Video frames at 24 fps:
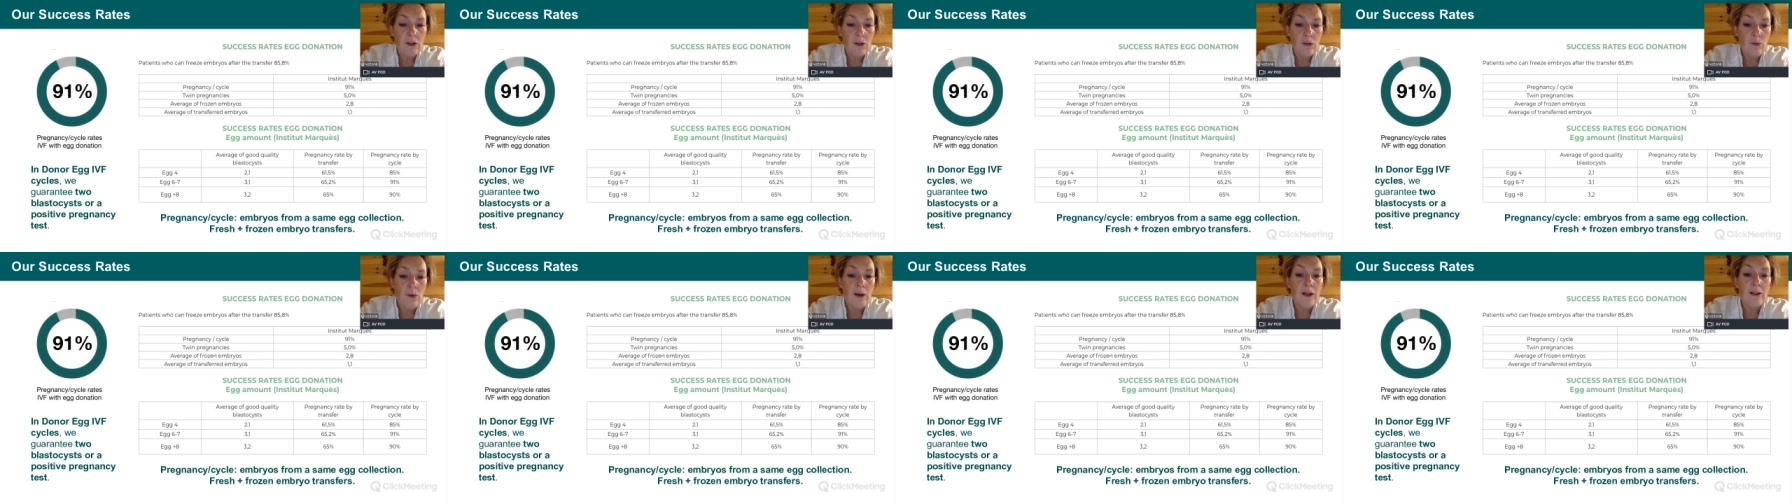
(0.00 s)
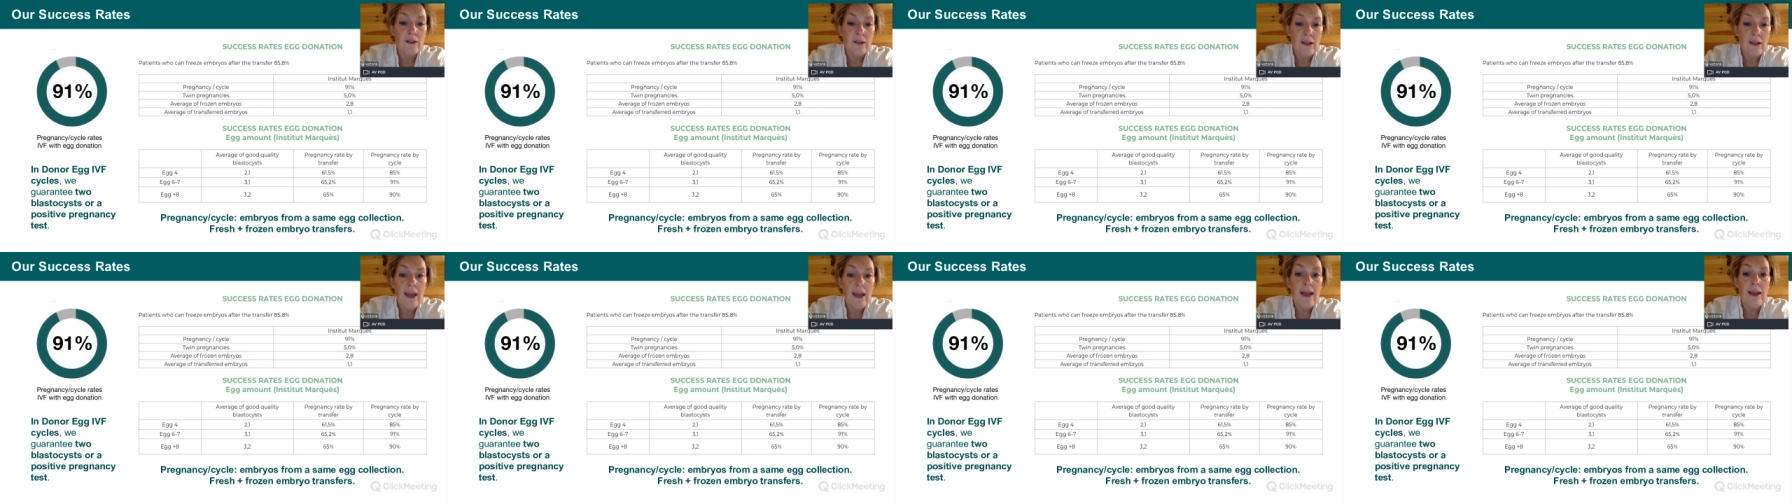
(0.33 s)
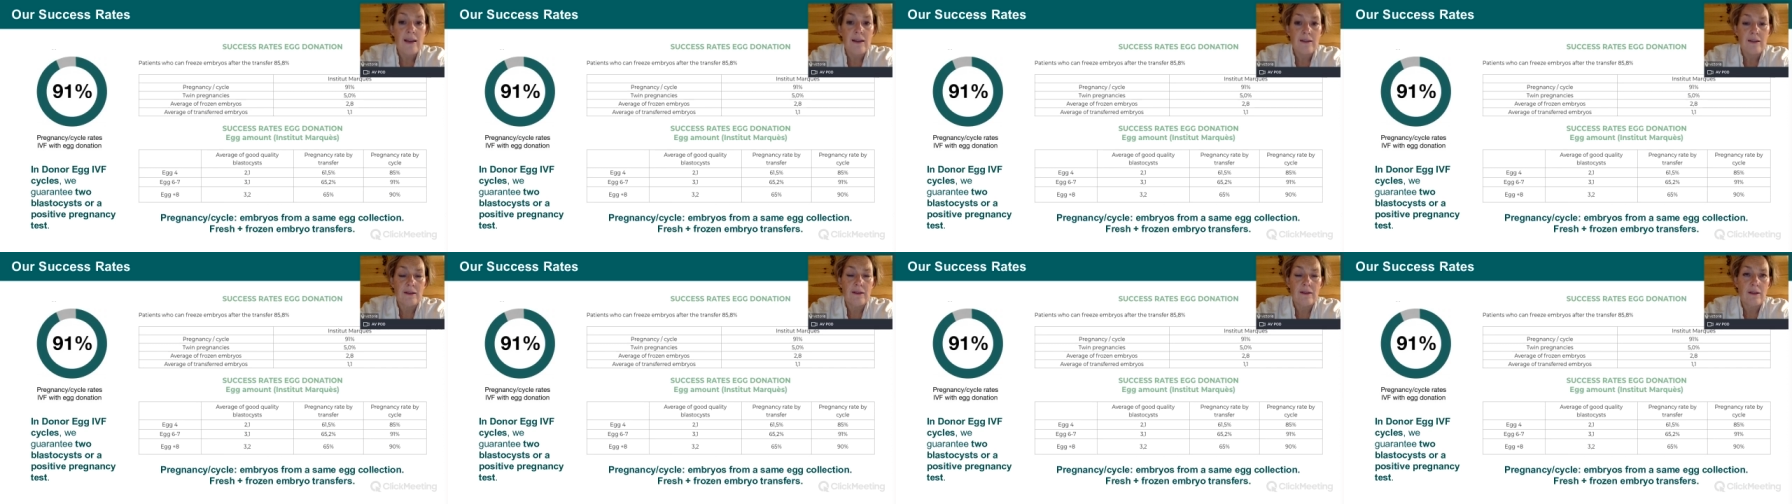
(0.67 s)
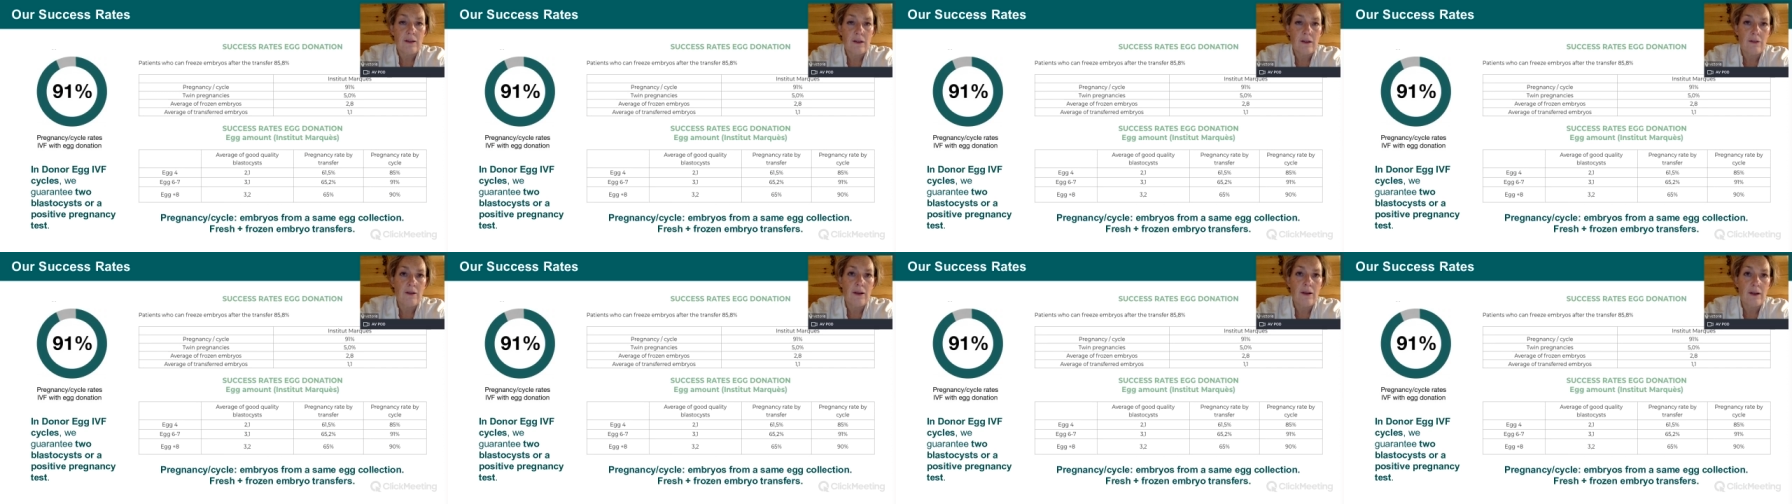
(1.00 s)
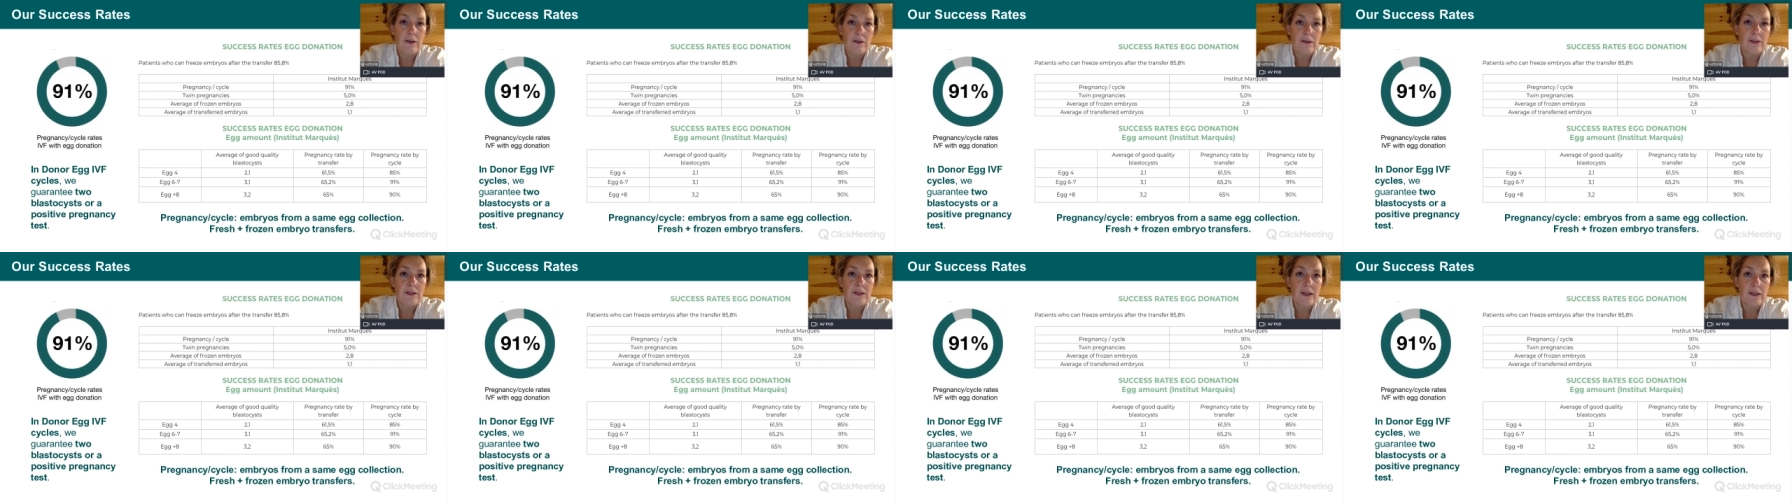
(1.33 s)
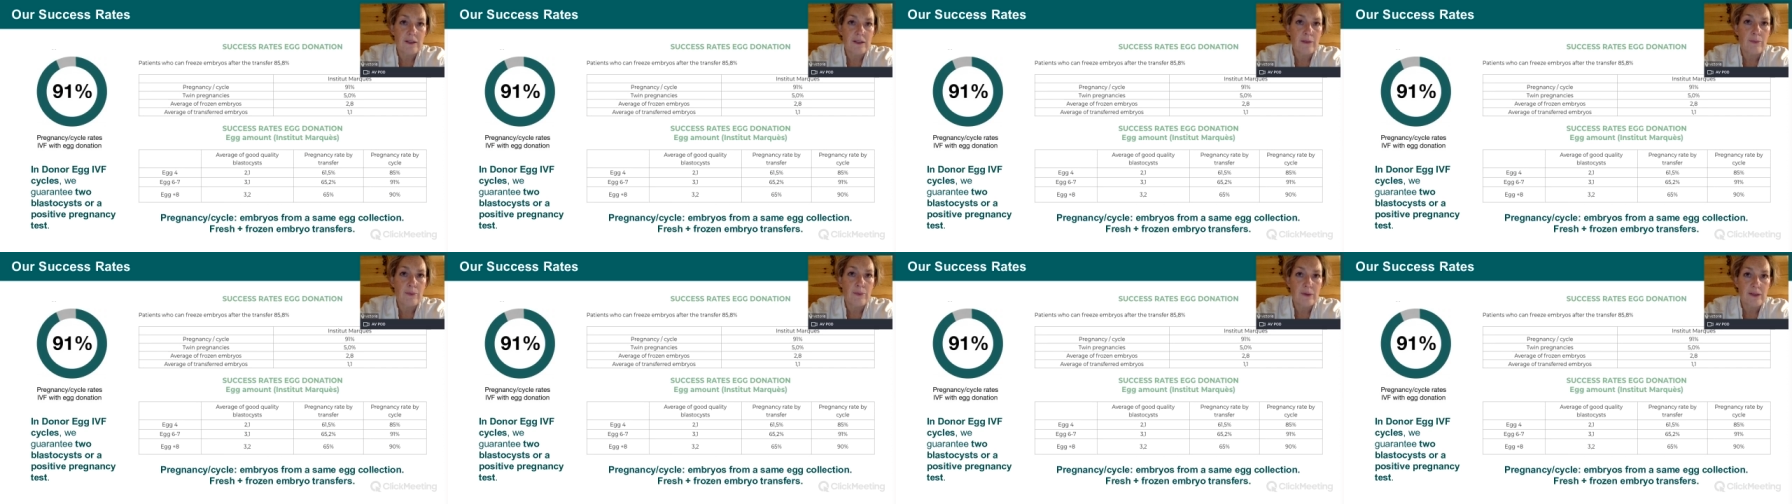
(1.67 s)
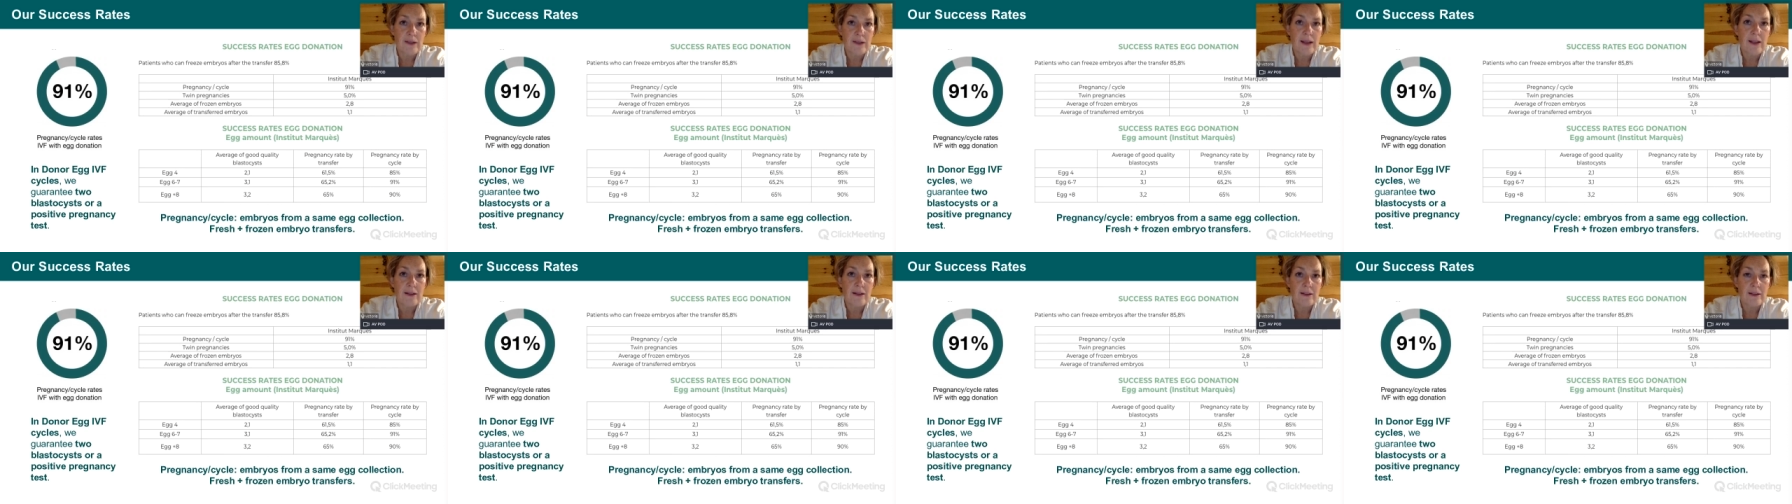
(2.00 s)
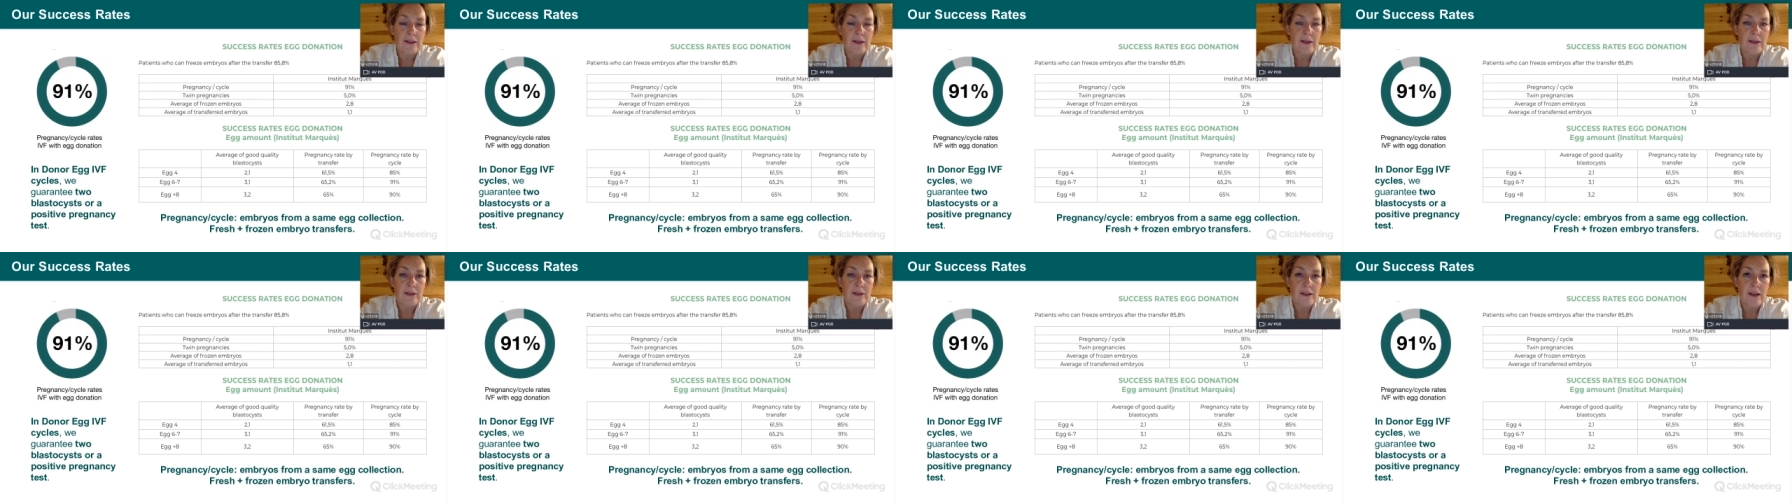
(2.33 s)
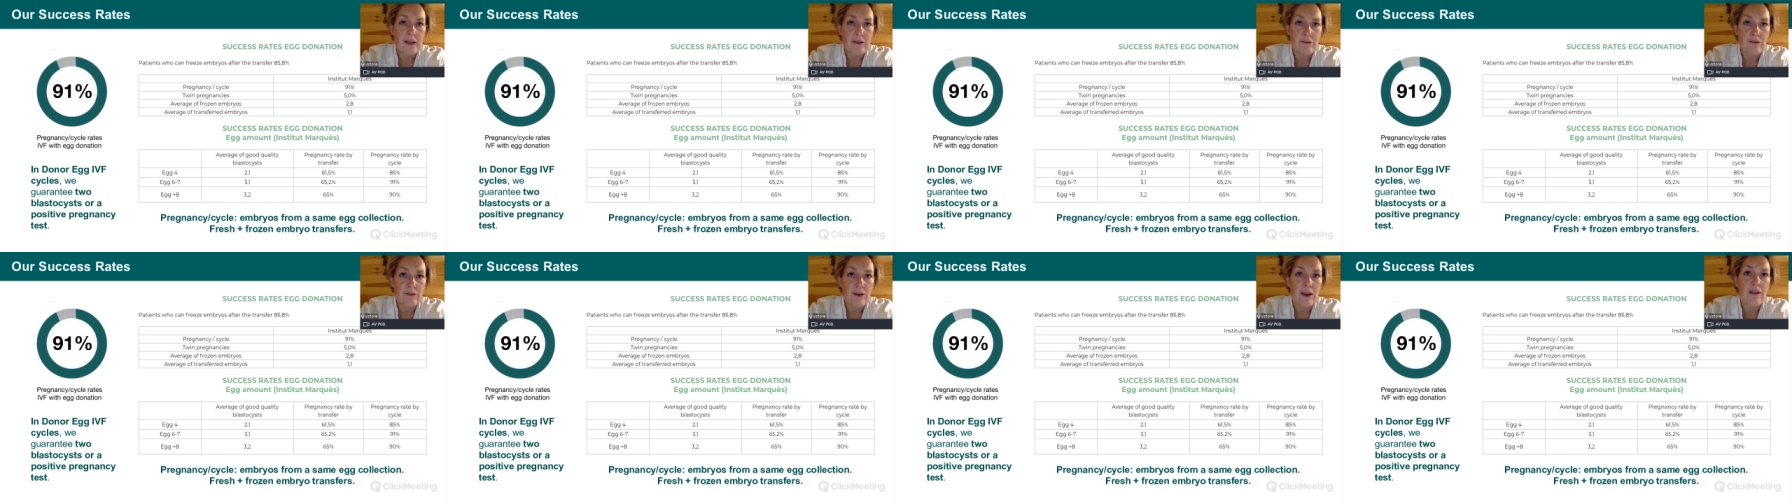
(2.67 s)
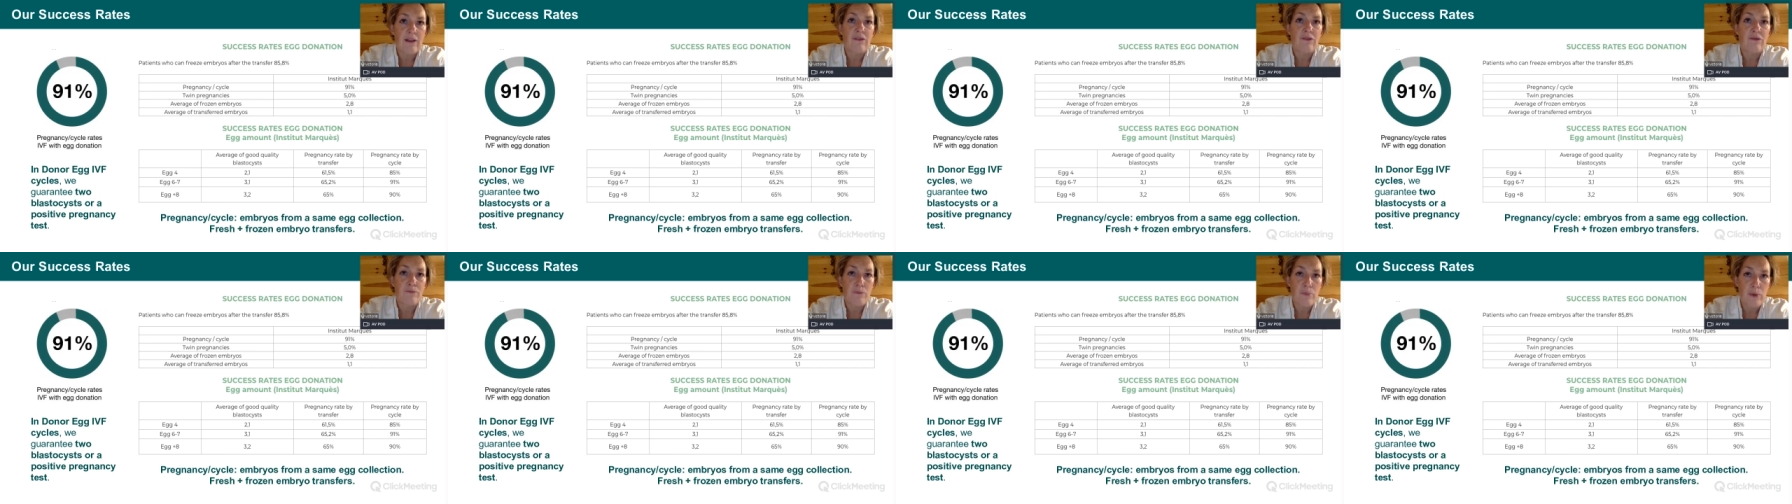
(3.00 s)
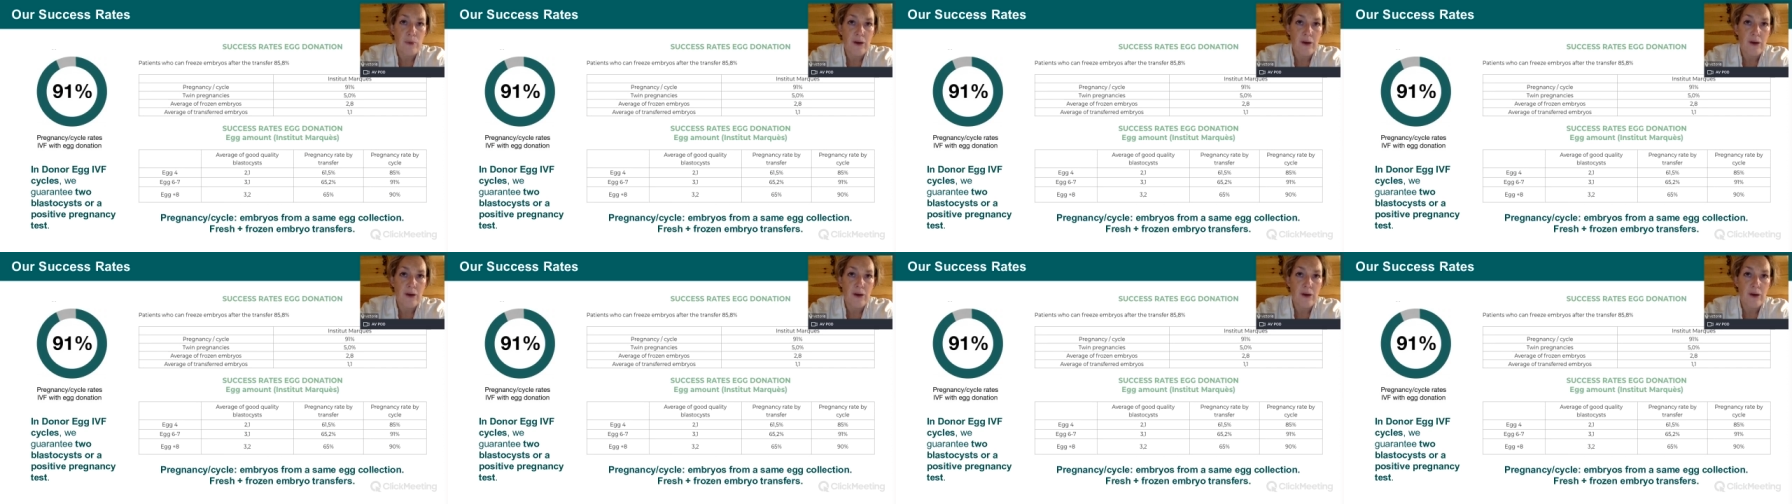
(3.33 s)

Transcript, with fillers: you will get around a sixty percent success rate